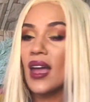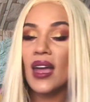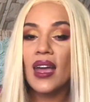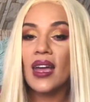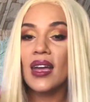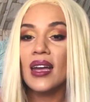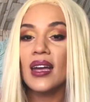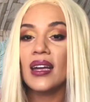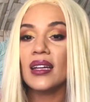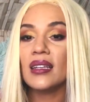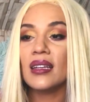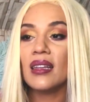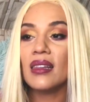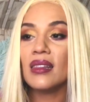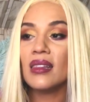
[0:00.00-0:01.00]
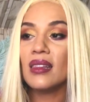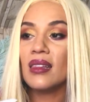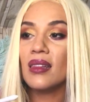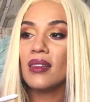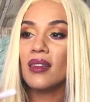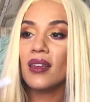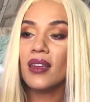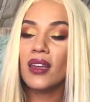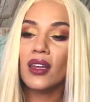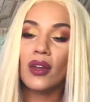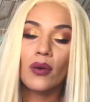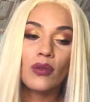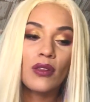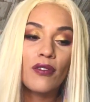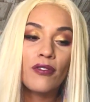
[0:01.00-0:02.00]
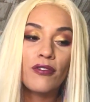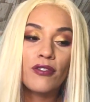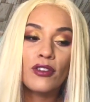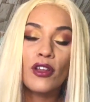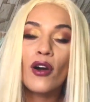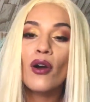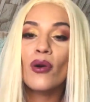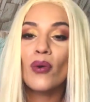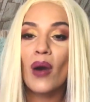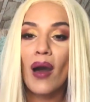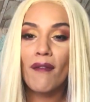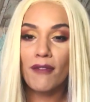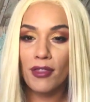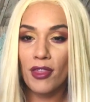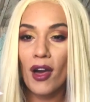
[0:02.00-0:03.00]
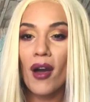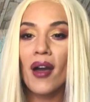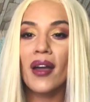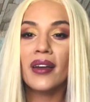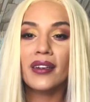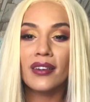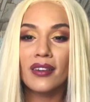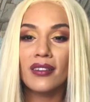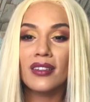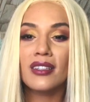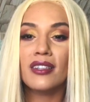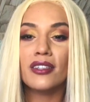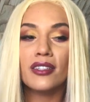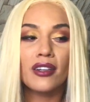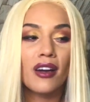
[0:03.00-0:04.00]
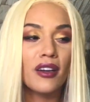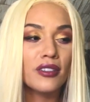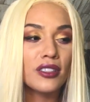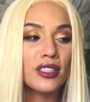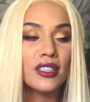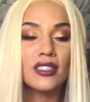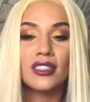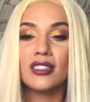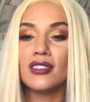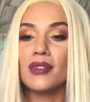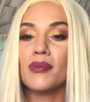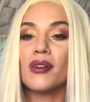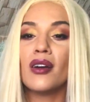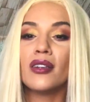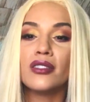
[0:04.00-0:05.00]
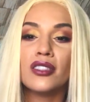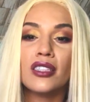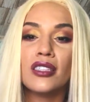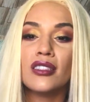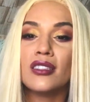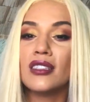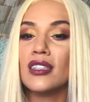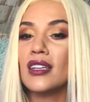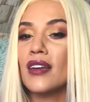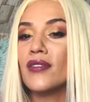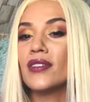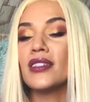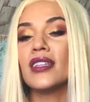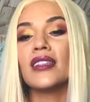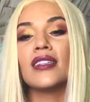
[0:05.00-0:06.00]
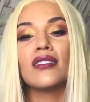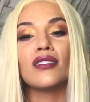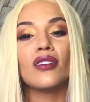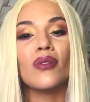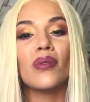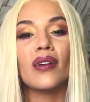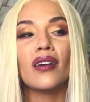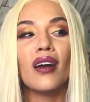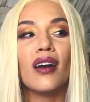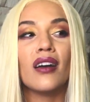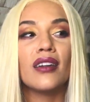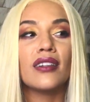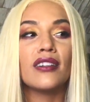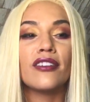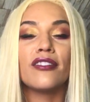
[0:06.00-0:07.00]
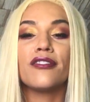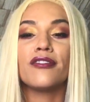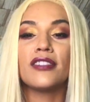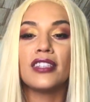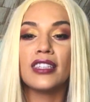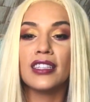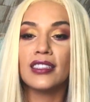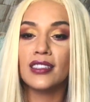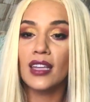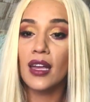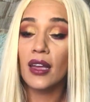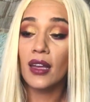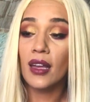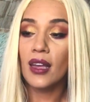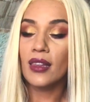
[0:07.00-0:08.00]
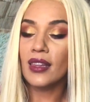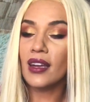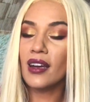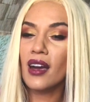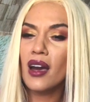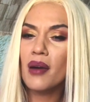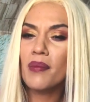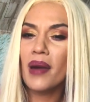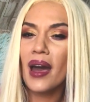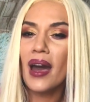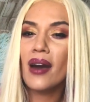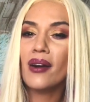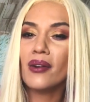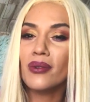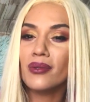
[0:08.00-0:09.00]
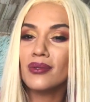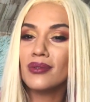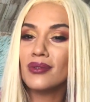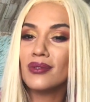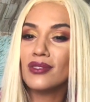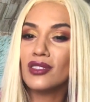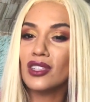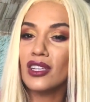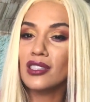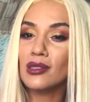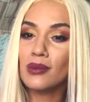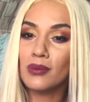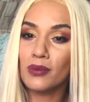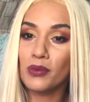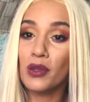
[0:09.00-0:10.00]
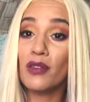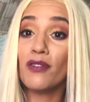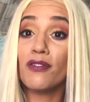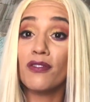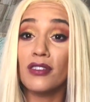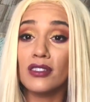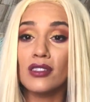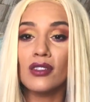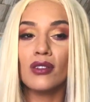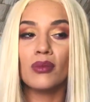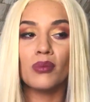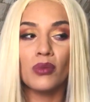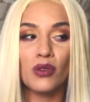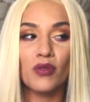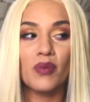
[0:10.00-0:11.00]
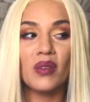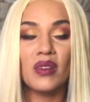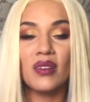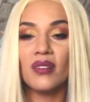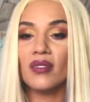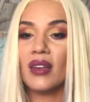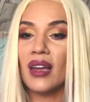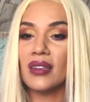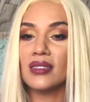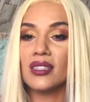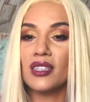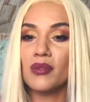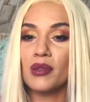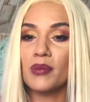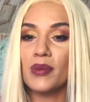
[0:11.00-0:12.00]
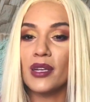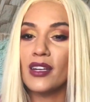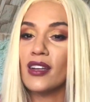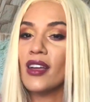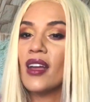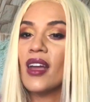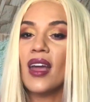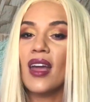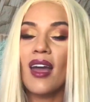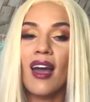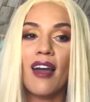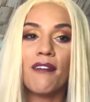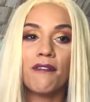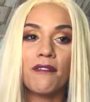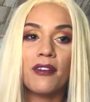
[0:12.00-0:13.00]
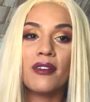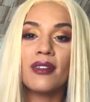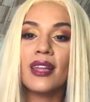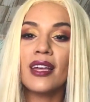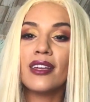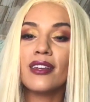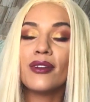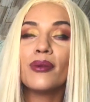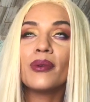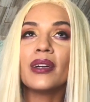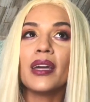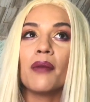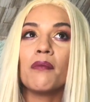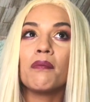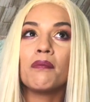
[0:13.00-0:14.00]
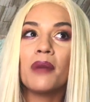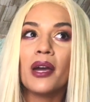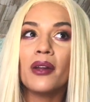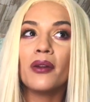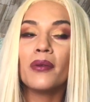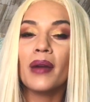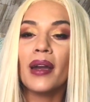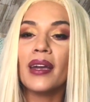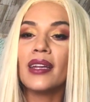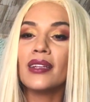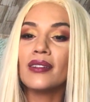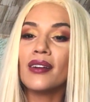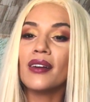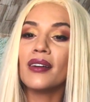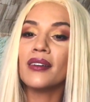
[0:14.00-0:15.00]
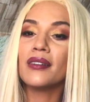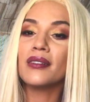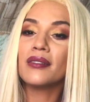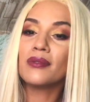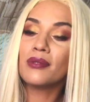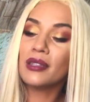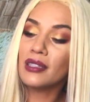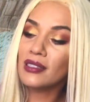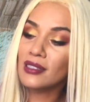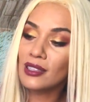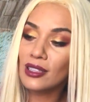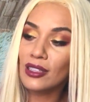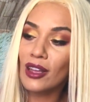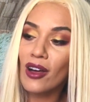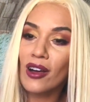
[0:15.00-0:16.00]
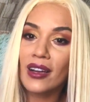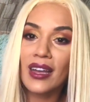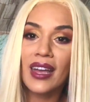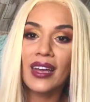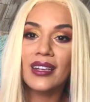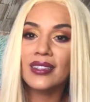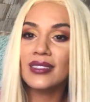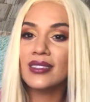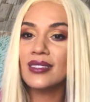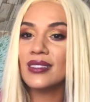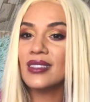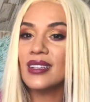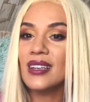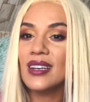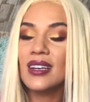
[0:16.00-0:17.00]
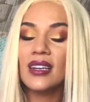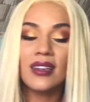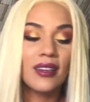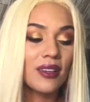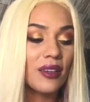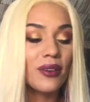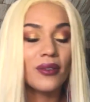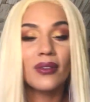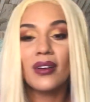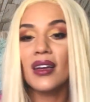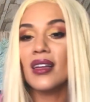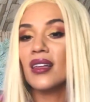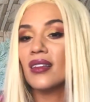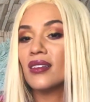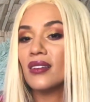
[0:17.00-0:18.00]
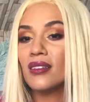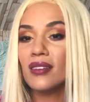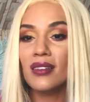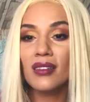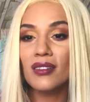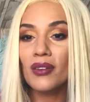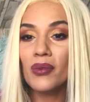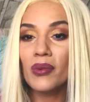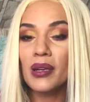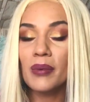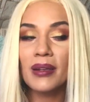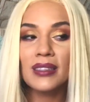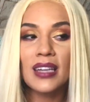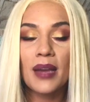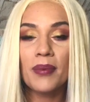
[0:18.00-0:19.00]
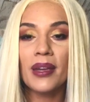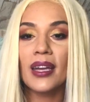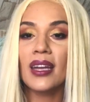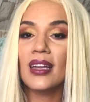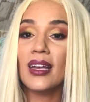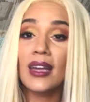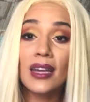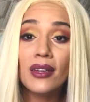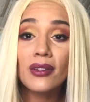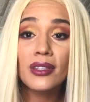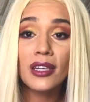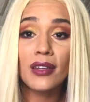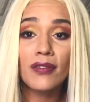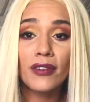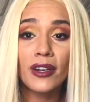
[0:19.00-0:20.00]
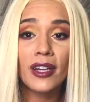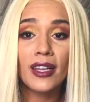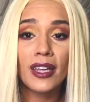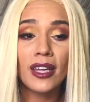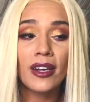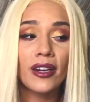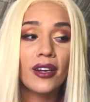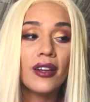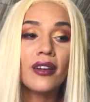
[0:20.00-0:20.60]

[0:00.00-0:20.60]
And you know, the flow of thought and your conscious and subconscious and everything that's going on, your feelings that come out just with physical movement as a human being. I feel like you will get better writing done when it's longhand. You know, don't worry about typing it. It'll convert it later.